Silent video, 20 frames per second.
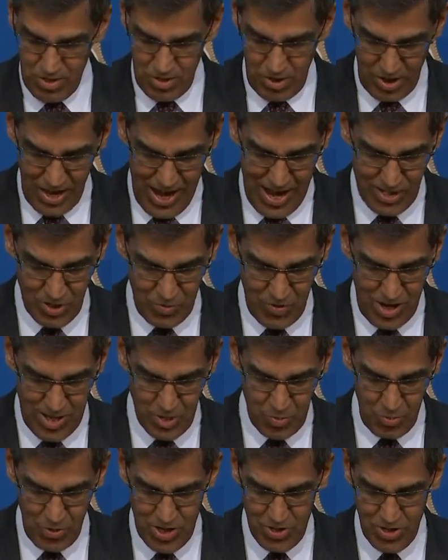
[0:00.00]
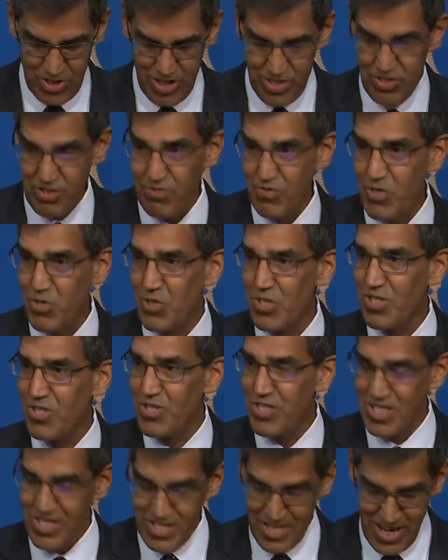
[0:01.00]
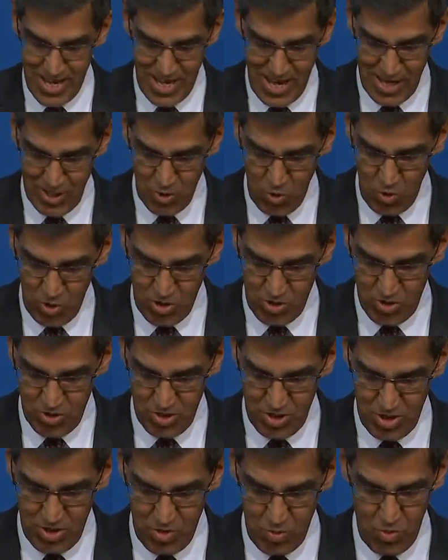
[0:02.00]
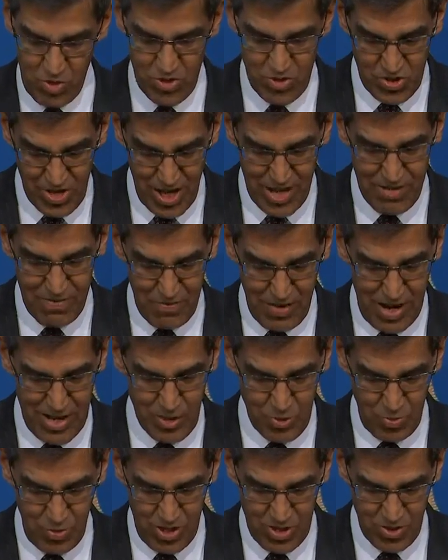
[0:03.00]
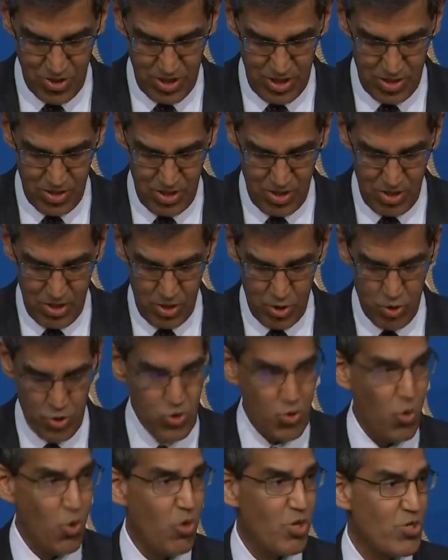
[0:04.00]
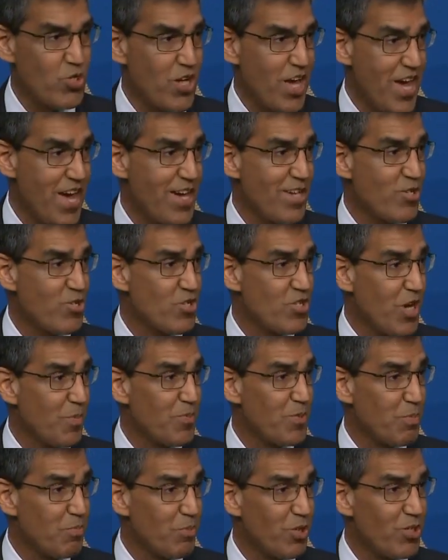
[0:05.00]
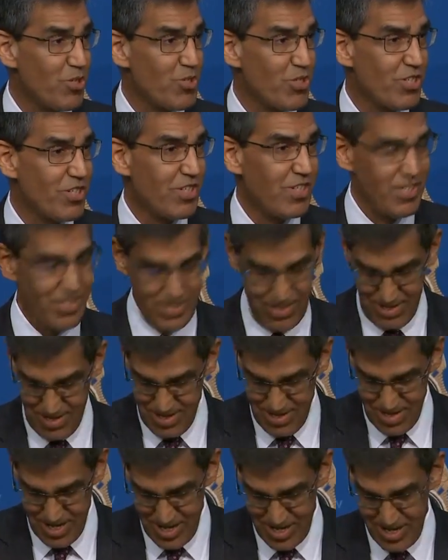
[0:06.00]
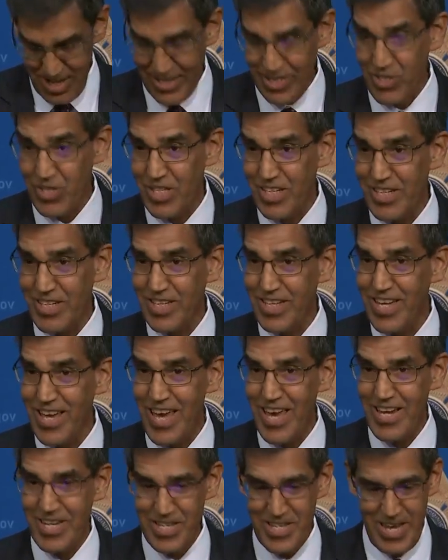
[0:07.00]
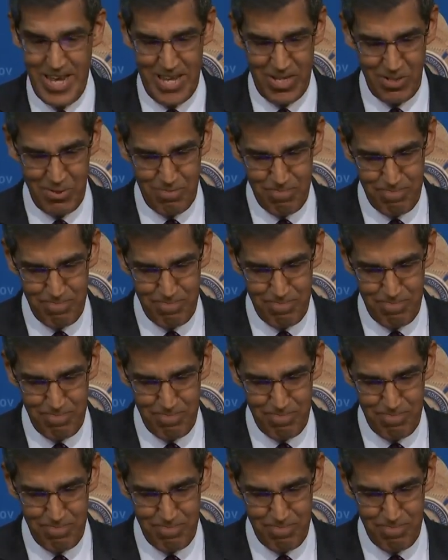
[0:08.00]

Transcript: The last vice president to visit DEA headquarters was then Vice President George H.W. Bush in 1988.